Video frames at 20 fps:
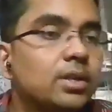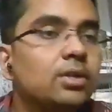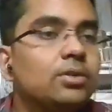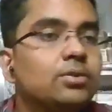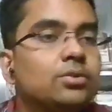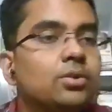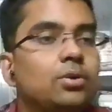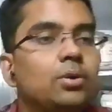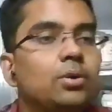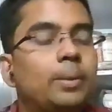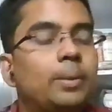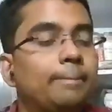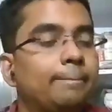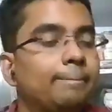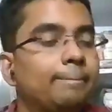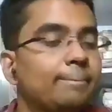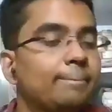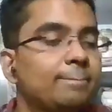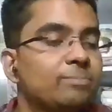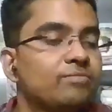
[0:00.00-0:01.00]
So
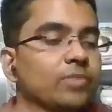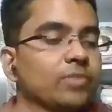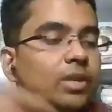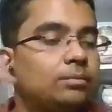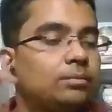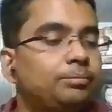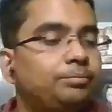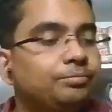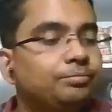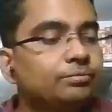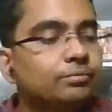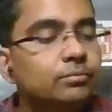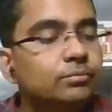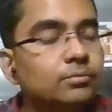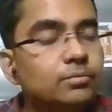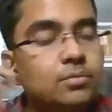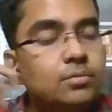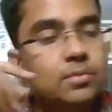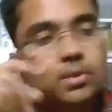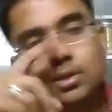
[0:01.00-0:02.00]

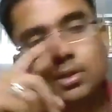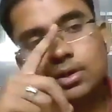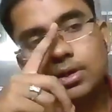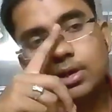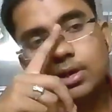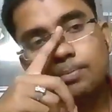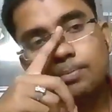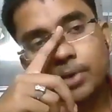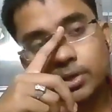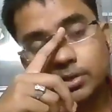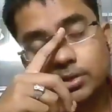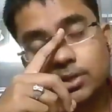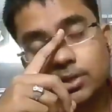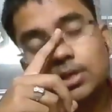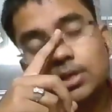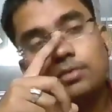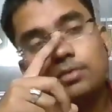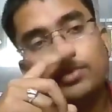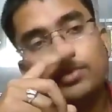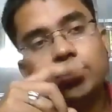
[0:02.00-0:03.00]

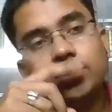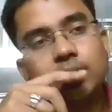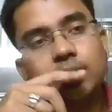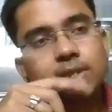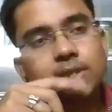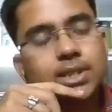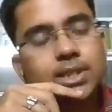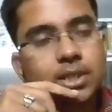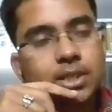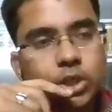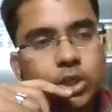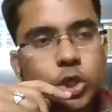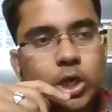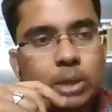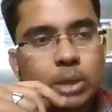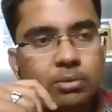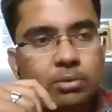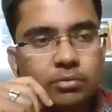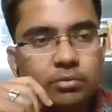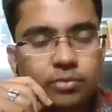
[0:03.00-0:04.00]
leprosy, which is
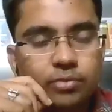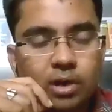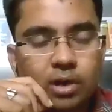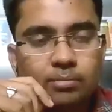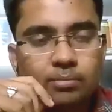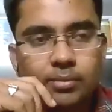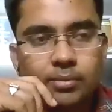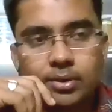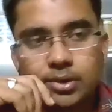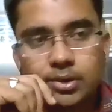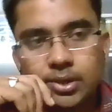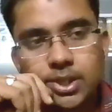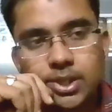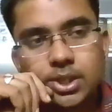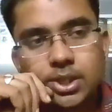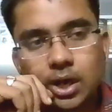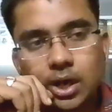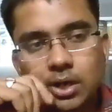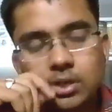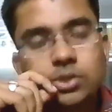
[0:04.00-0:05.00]
incurable form, is
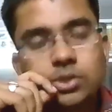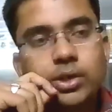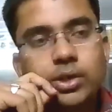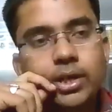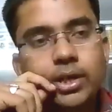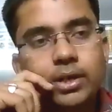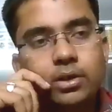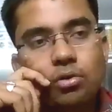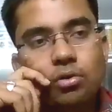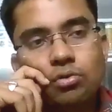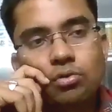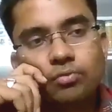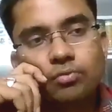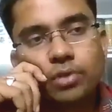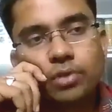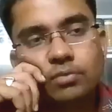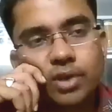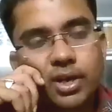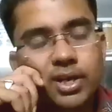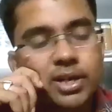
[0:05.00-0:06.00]
also a ground
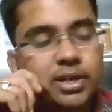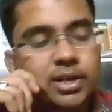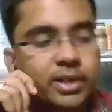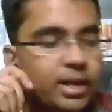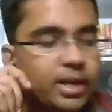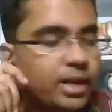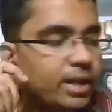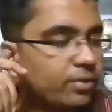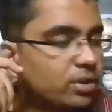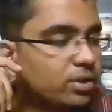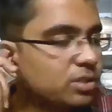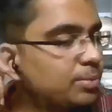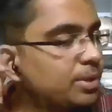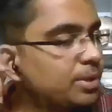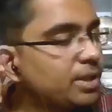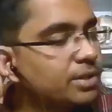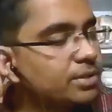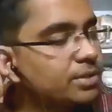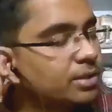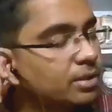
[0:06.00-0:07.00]
for filing a divorce
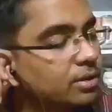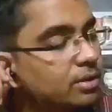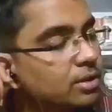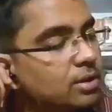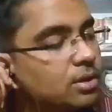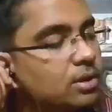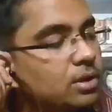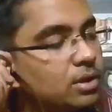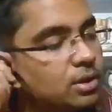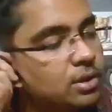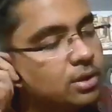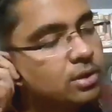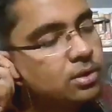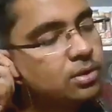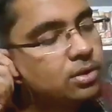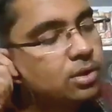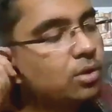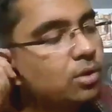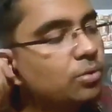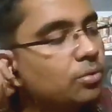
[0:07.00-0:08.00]
petition.
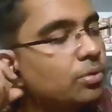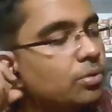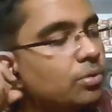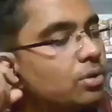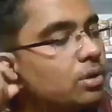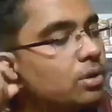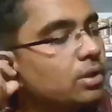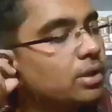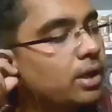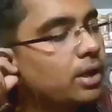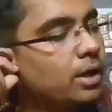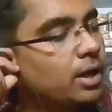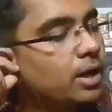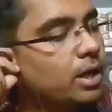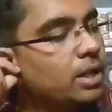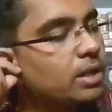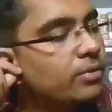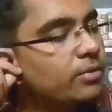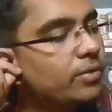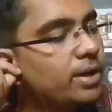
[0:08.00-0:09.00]
Now, and
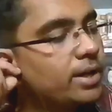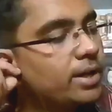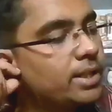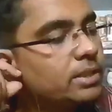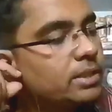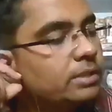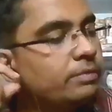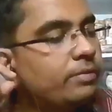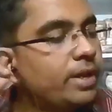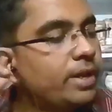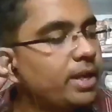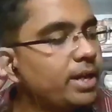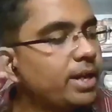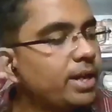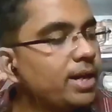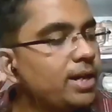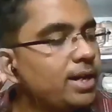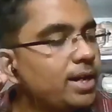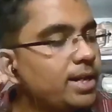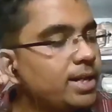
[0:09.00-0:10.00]
another one is
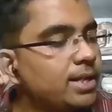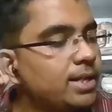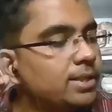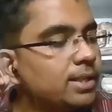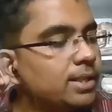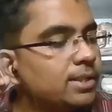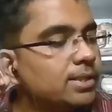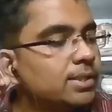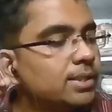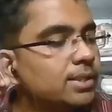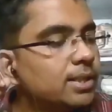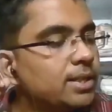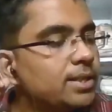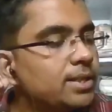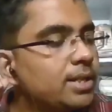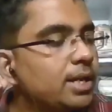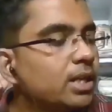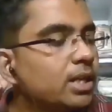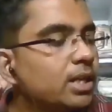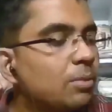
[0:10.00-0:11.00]
venereal diseases in
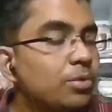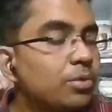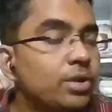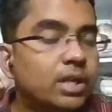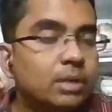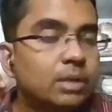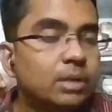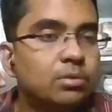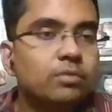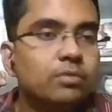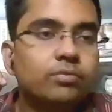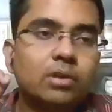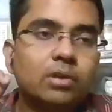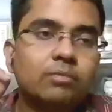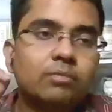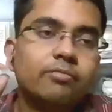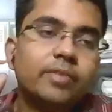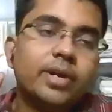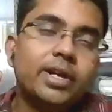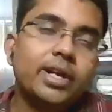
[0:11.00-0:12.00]
a communicable form.
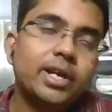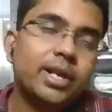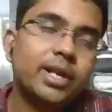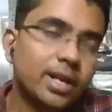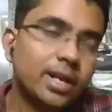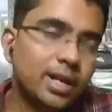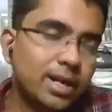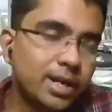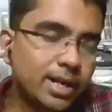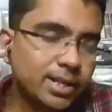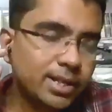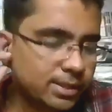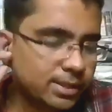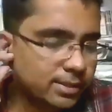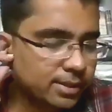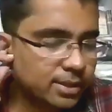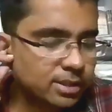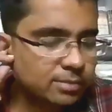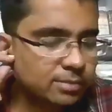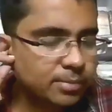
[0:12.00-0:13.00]
Venereal
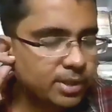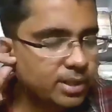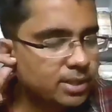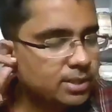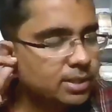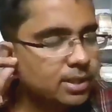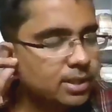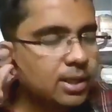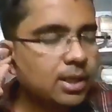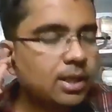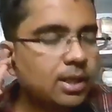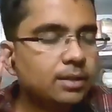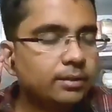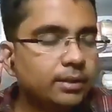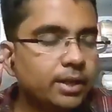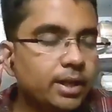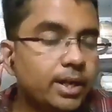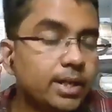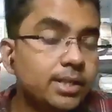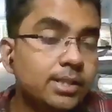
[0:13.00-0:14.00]
diseases means
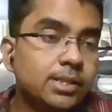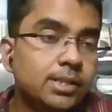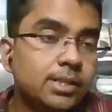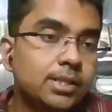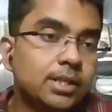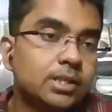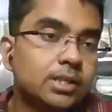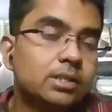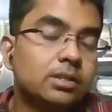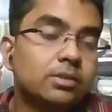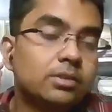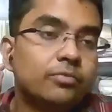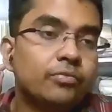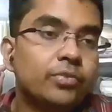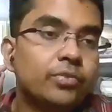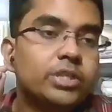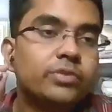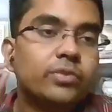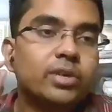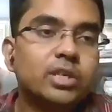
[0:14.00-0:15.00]
the diseases
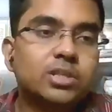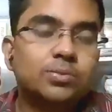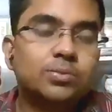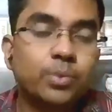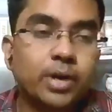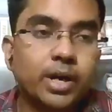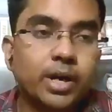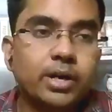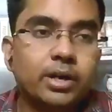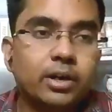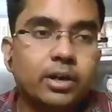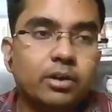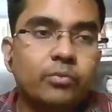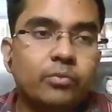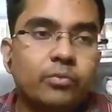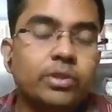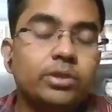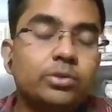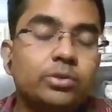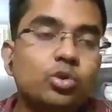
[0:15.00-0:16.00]
which will spread
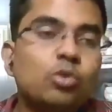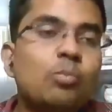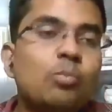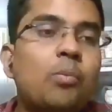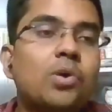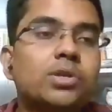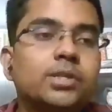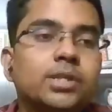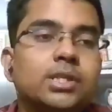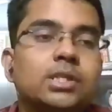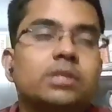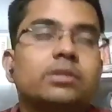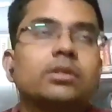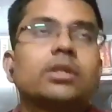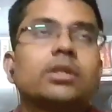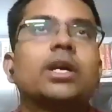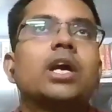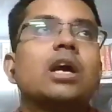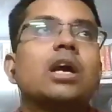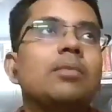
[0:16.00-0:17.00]
when two persons
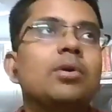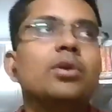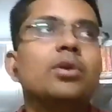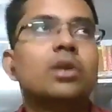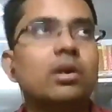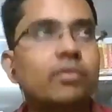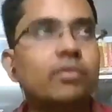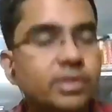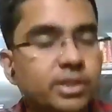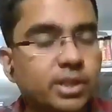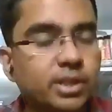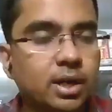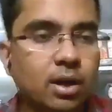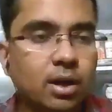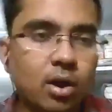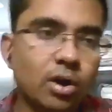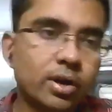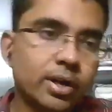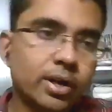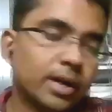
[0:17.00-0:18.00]
came into a physical
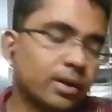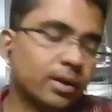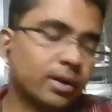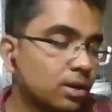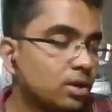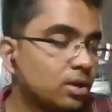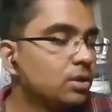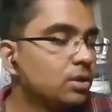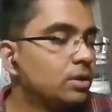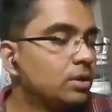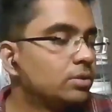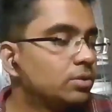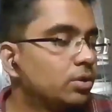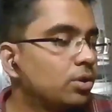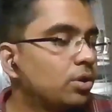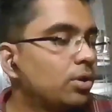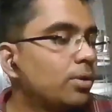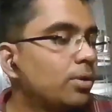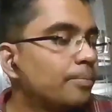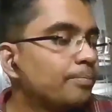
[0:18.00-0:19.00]
contact.
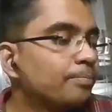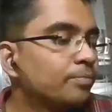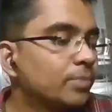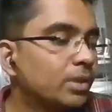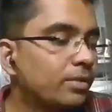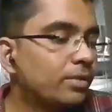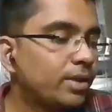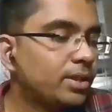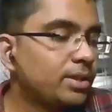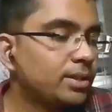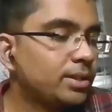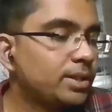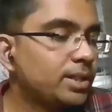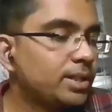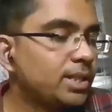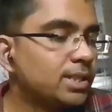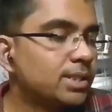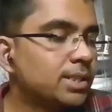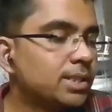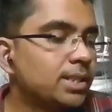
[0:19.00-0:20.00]
So when
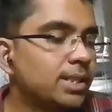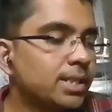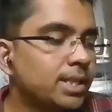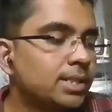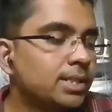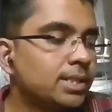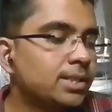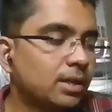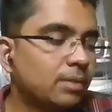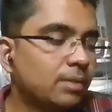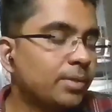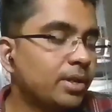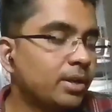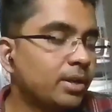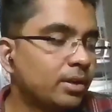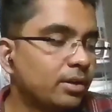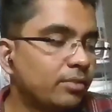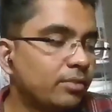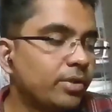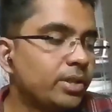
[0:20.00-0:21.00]
these disease,
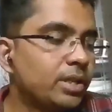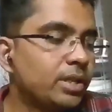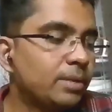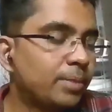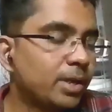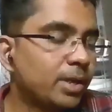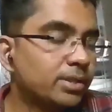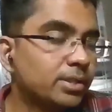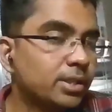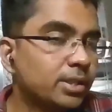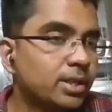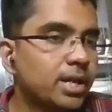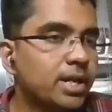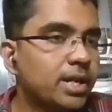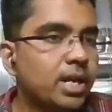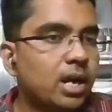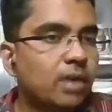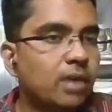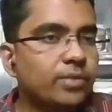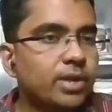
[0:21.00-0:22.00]
when a person,
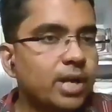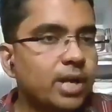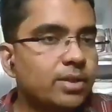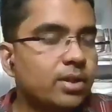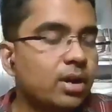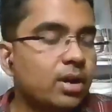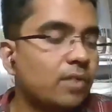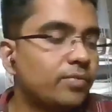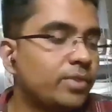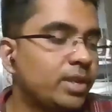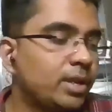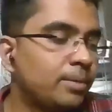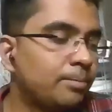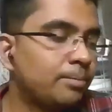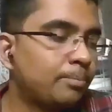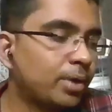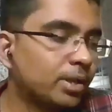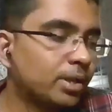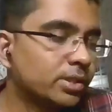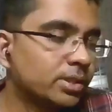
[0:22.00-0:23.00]
either of the
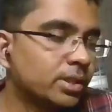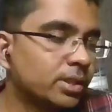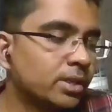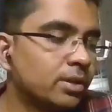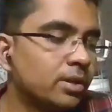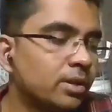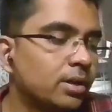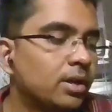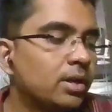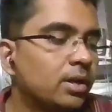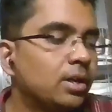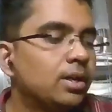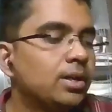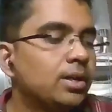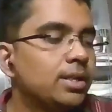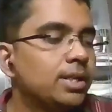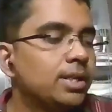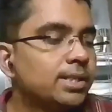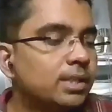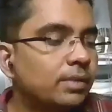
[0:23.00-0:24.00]
person
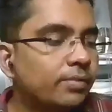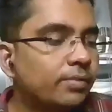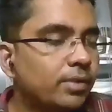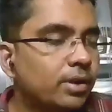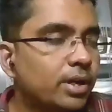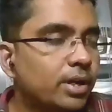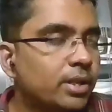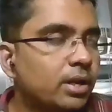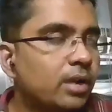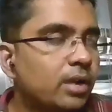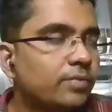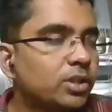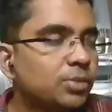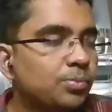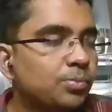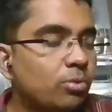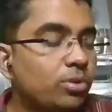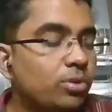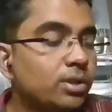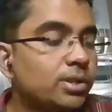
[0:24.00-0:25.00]
is either of these
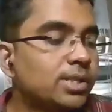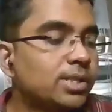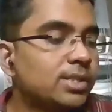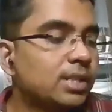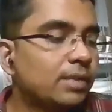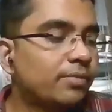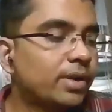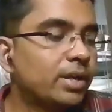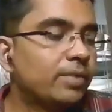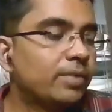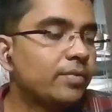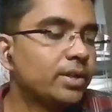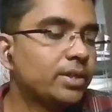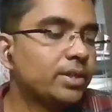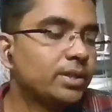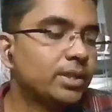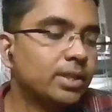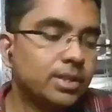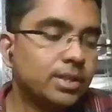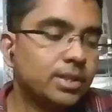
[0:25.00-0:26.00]
spouses is suffering
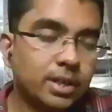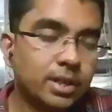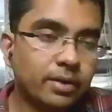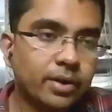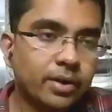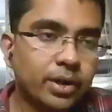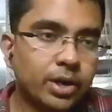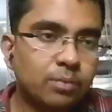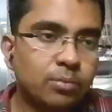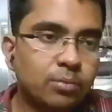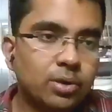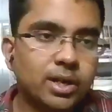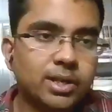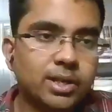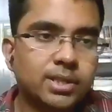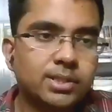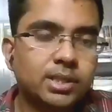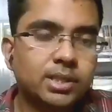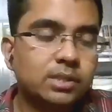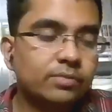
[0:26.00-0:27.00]
with the venerable
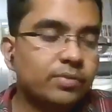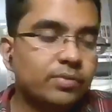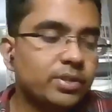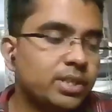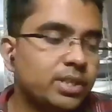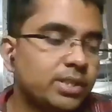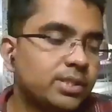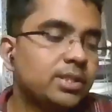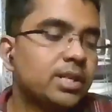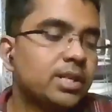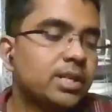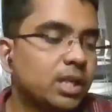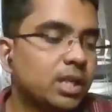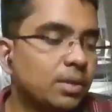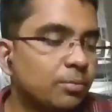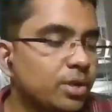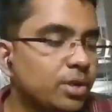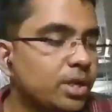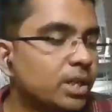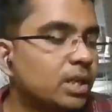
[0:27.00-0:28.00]
diseases which is in a
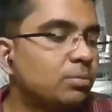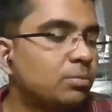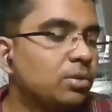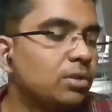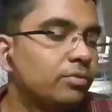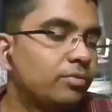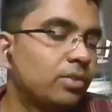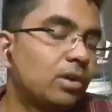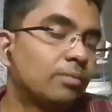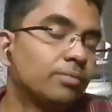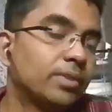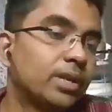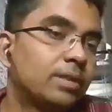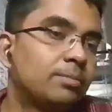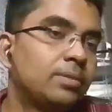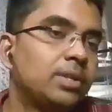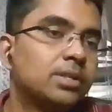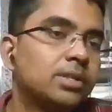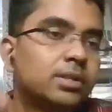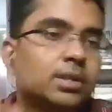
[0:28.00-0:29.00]
communicable form. That
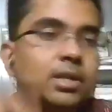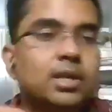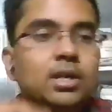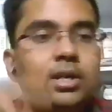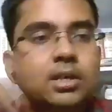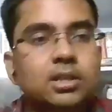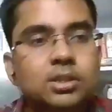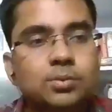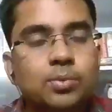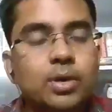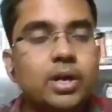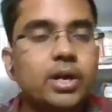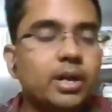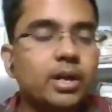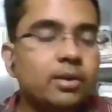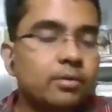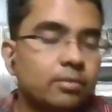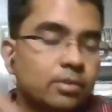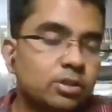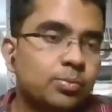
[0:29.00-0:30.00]
means
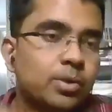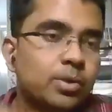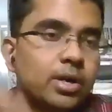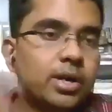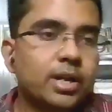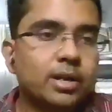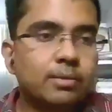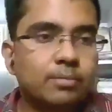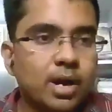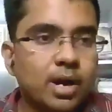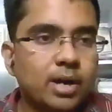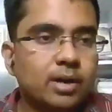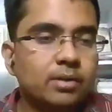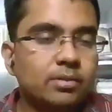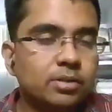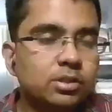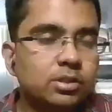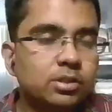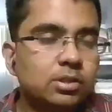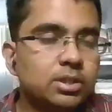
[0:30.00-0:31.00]
spreading
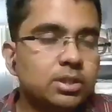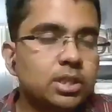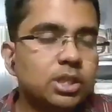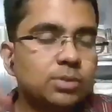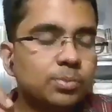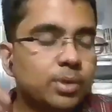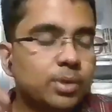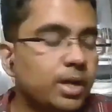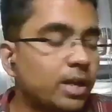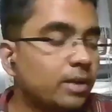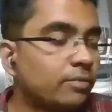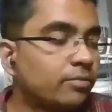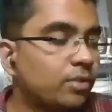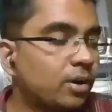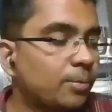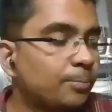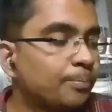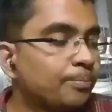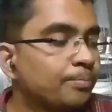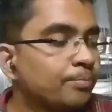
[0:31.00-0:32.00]
in a spreading
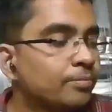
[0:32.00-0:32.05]
form.